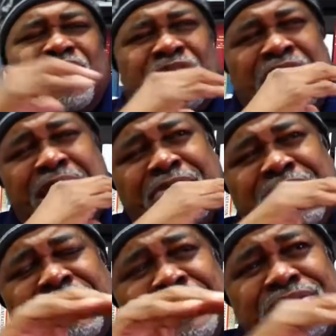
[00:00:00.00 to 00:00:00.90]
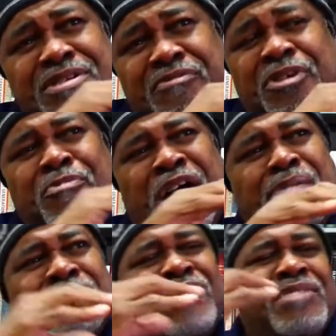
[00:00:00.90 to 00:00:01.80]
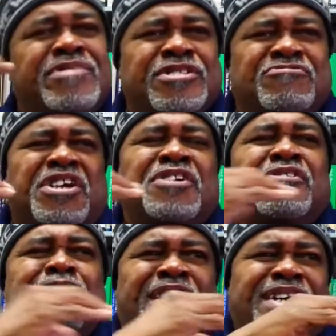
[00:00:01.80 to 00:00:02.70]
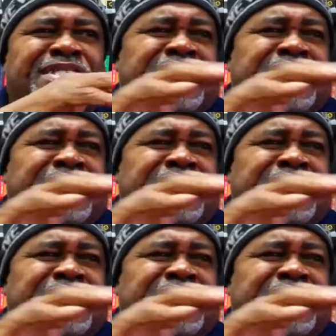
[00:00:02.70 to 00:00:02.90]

the level of her of her apartment right where the train go by.